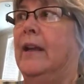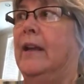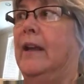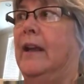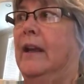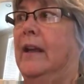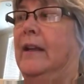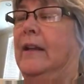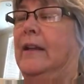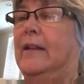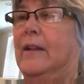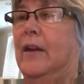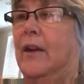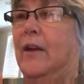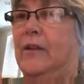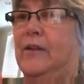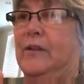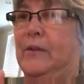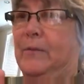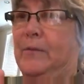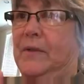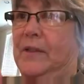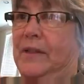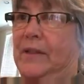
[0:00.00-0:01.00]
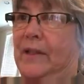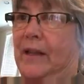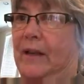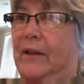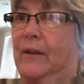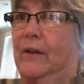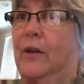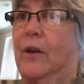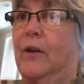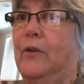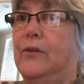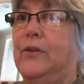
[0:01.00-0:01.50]
And he calls him
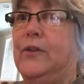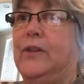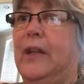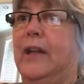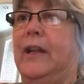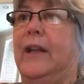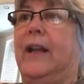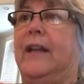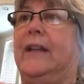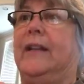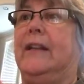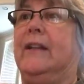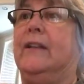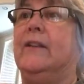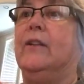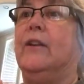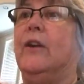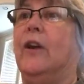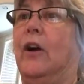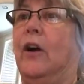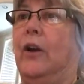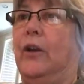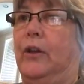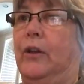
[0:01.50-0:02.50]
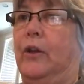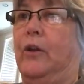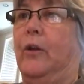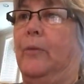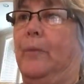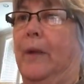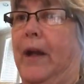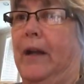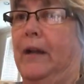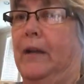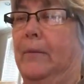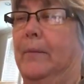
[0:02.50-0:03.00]
son. No, son, I didn't call you. Go
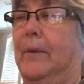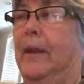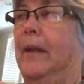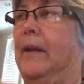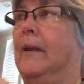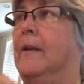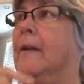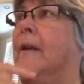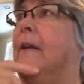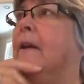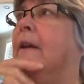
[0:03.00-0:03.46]
back to bed.